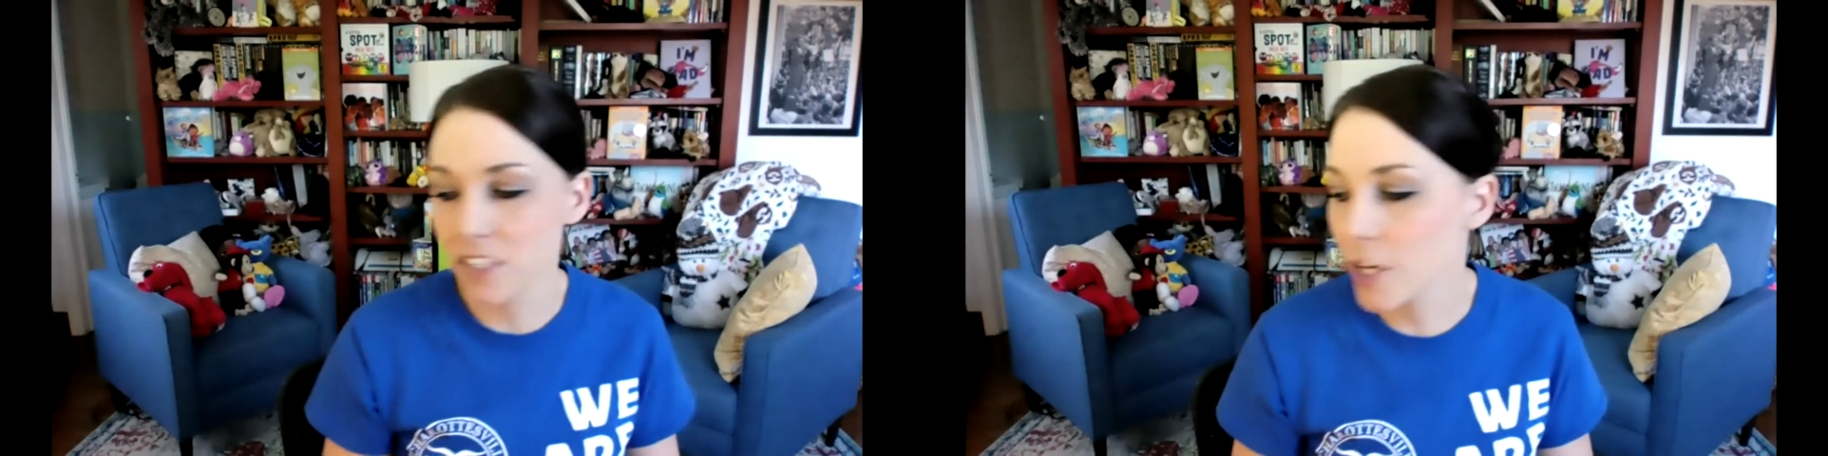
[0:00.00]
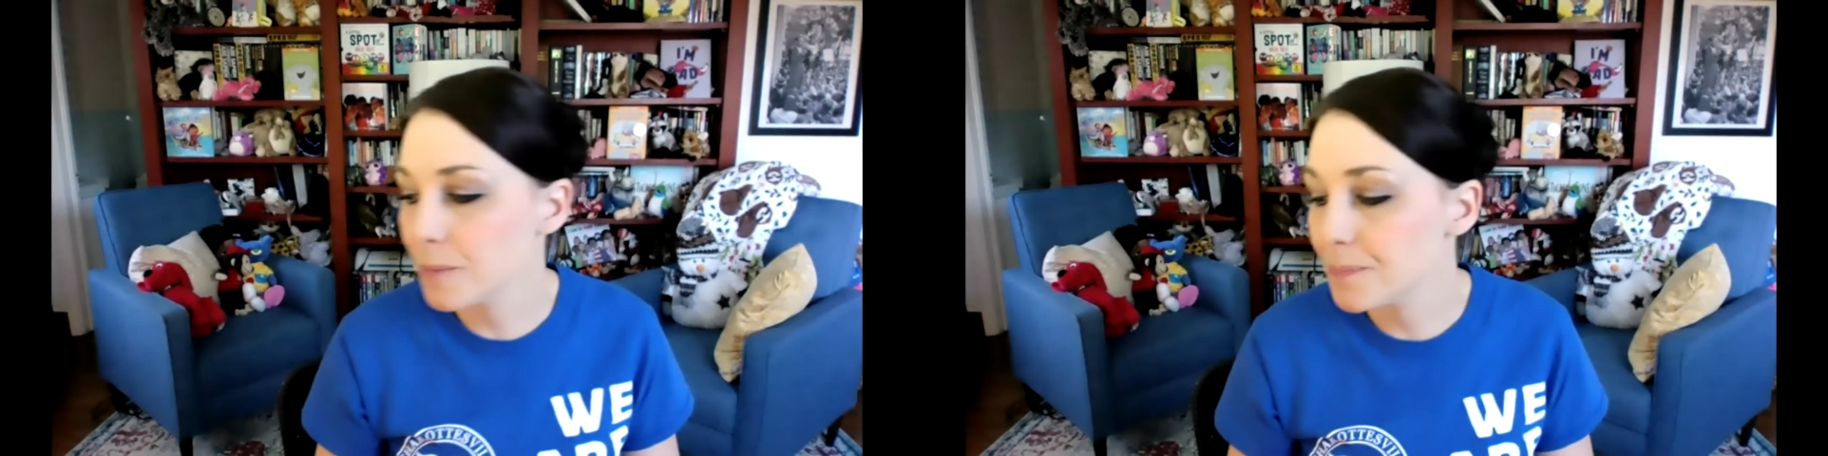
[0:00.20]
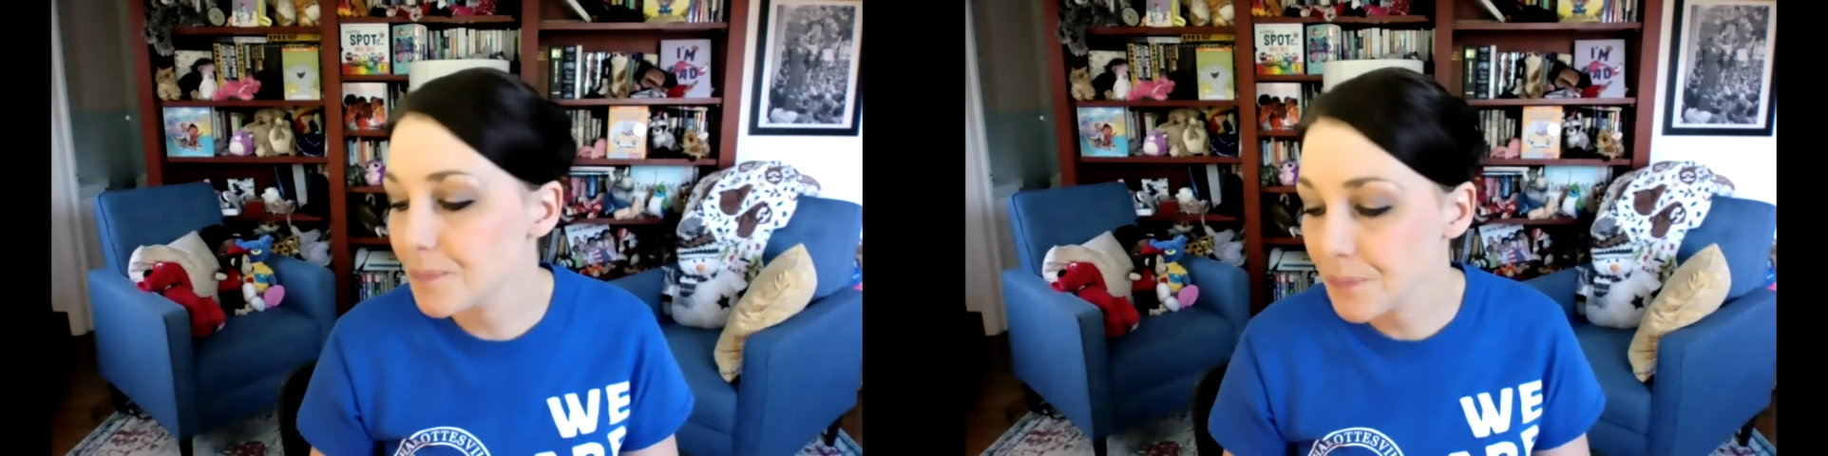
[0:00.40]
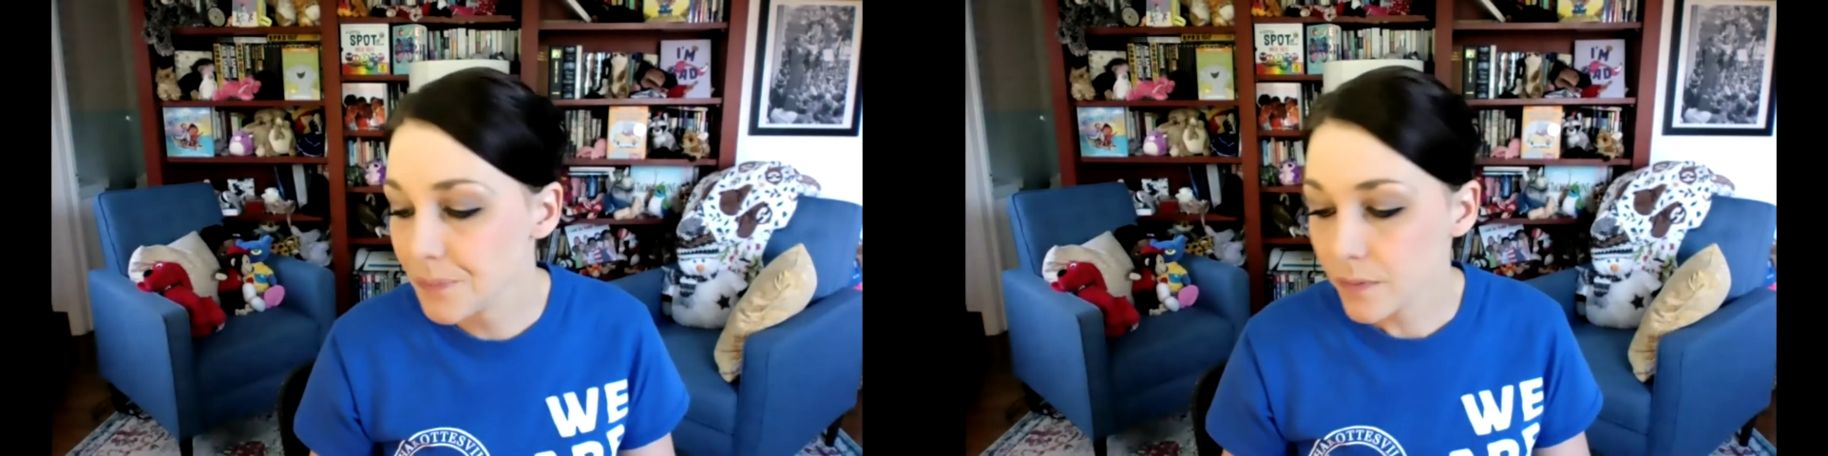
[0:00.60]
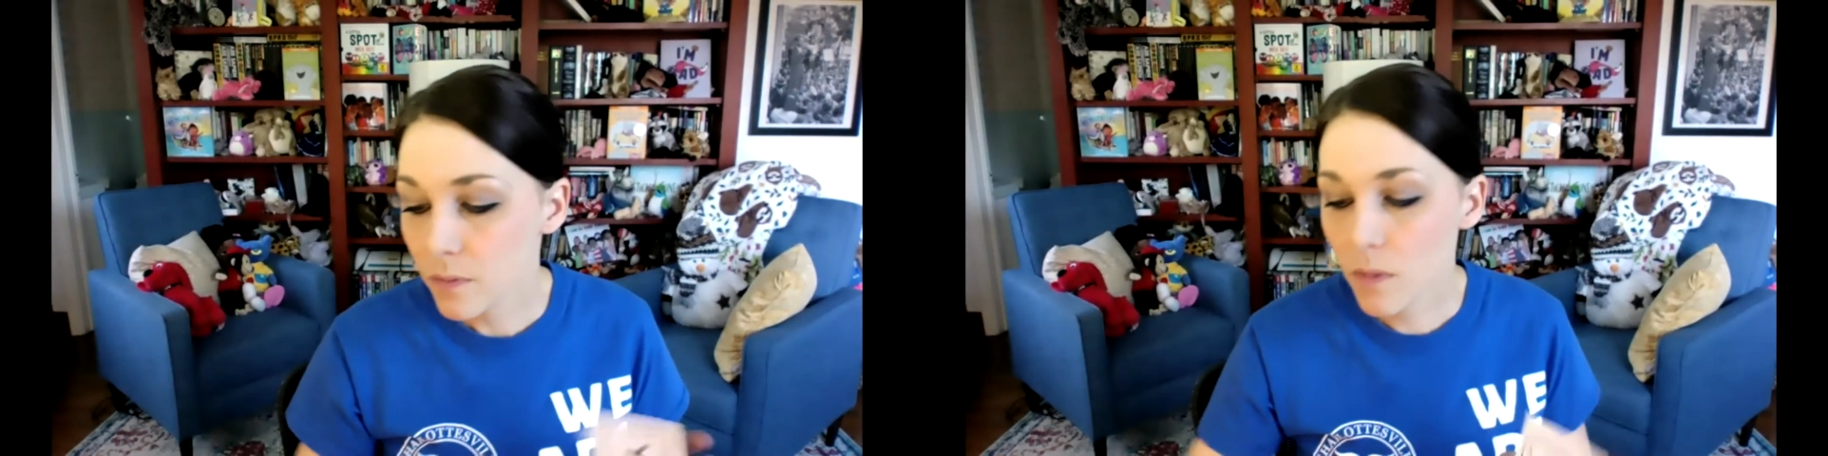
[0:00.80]
So
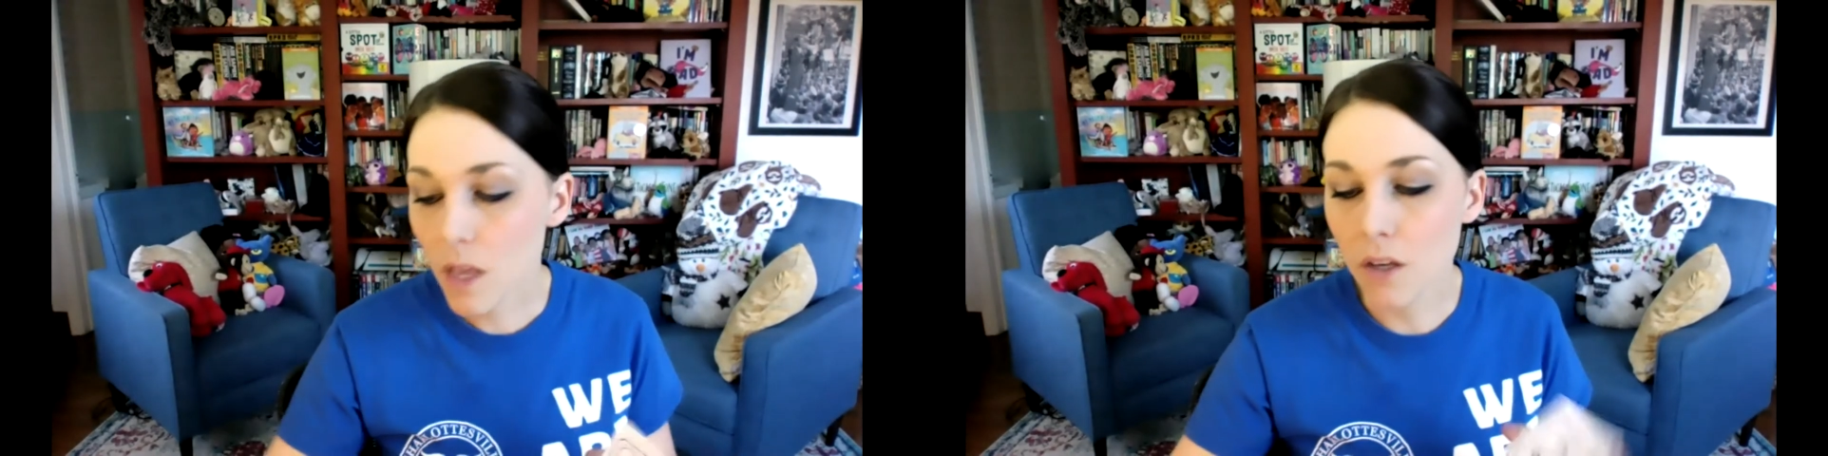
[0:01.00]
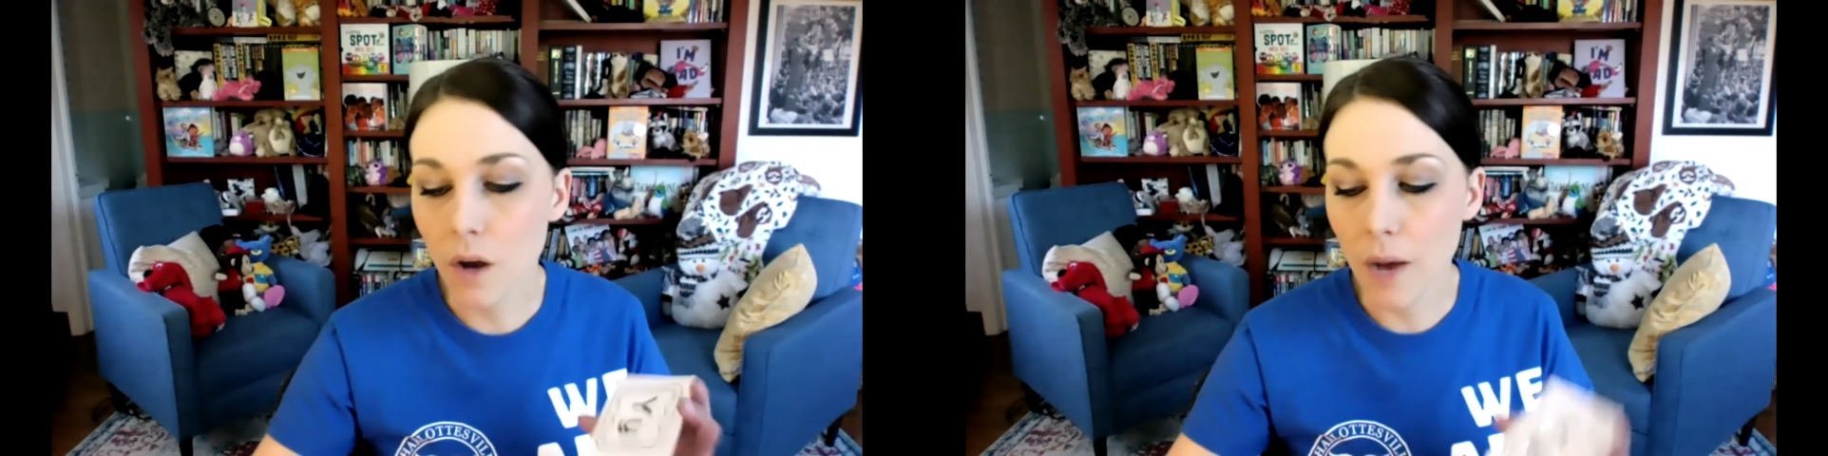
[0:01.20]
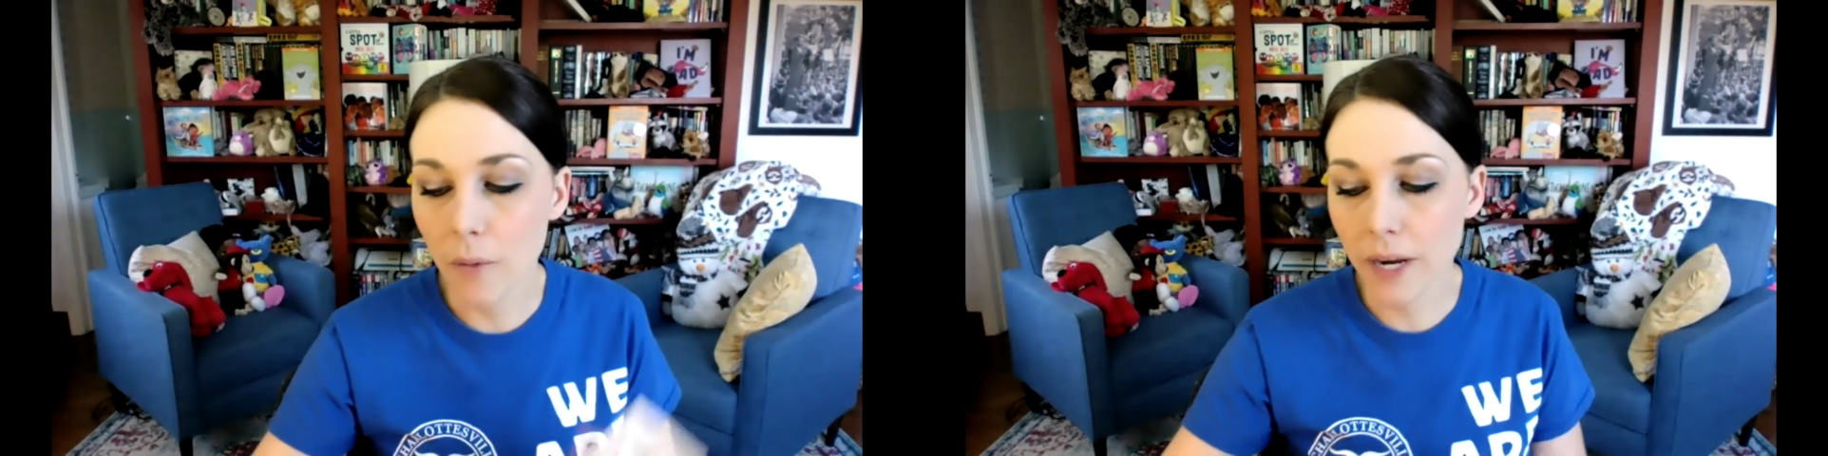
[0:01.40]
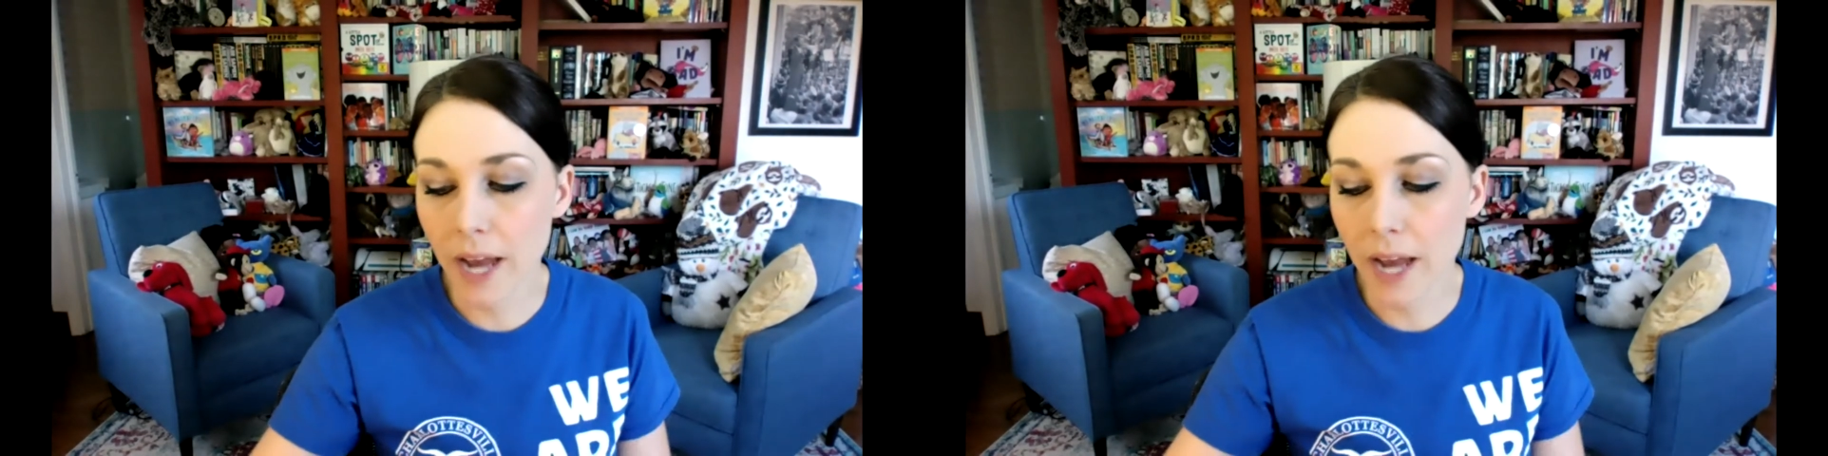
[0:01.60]
what